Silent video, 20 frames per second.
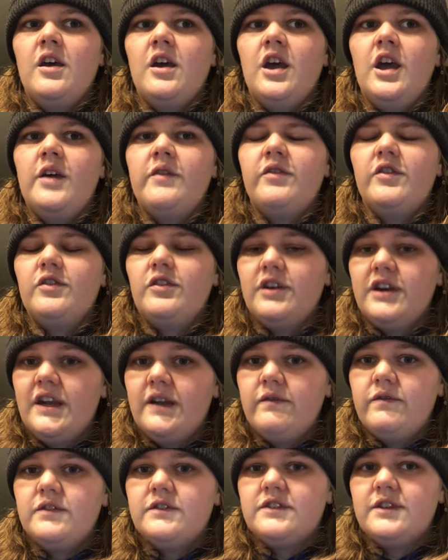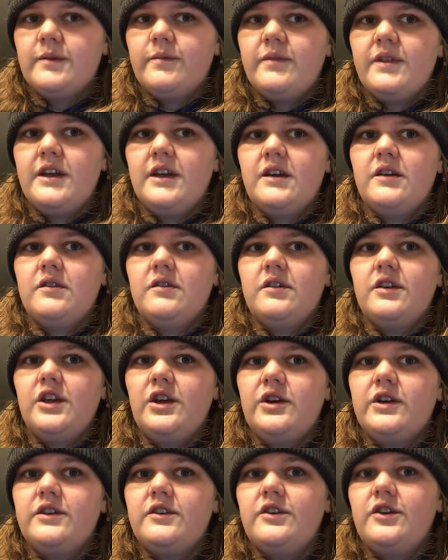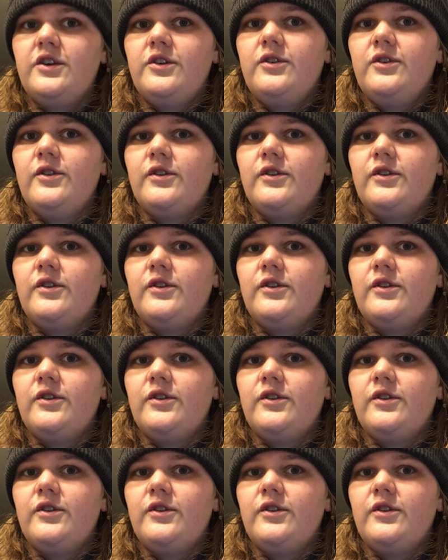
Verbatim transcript: If you're looking for something you can do to